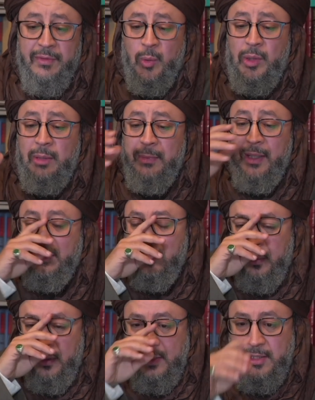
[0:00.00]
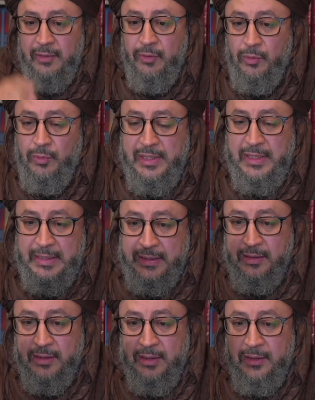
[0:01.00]
the ulama in the past have always
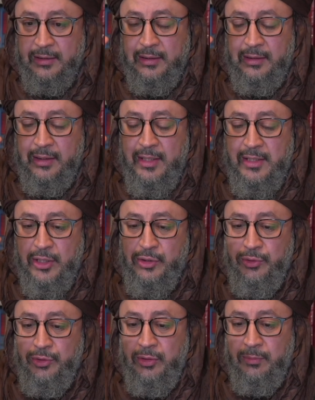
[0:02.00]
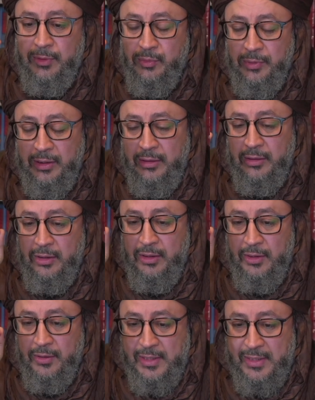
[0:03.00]
seen that there is a union between
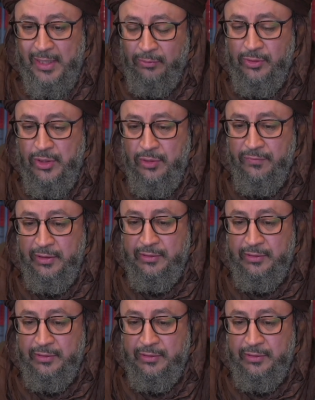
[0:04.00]
the soundness of